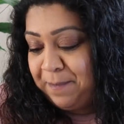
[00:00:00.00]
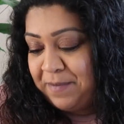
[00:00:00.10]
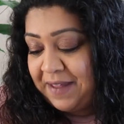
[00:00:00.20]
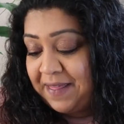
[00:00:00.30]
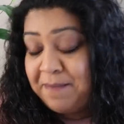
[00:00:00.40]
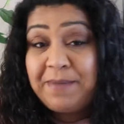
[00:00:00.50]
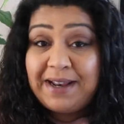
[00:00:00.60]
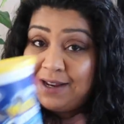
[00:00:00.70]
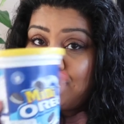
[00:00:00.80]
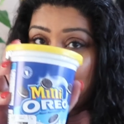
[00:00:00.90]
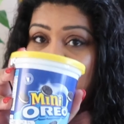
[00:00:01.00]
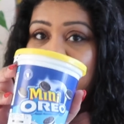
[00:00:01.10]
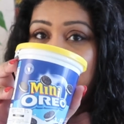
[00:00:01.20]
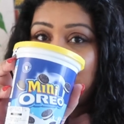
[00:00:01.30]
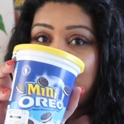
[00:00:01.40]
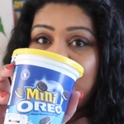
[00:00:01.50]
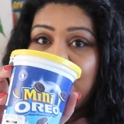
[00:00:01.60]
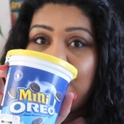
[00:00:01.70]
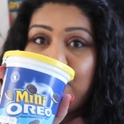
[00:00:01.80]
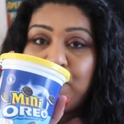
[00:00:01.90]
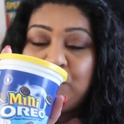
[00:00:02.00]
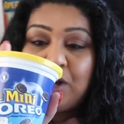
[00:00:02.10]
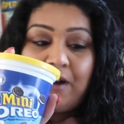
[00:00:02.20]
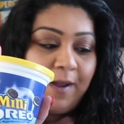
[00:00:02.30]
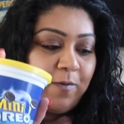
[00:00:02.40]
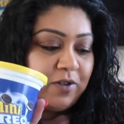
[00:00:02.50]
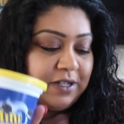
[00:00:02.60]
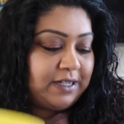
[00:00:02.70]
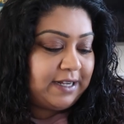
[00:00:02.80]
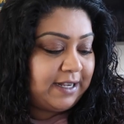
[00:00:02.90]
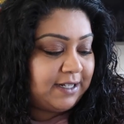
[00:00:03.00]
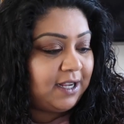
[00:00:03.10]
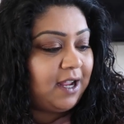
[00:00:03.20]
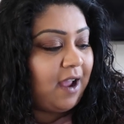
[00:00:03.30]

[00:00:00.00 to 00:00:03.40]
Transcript: But they're the mini Oreos, which I wanted.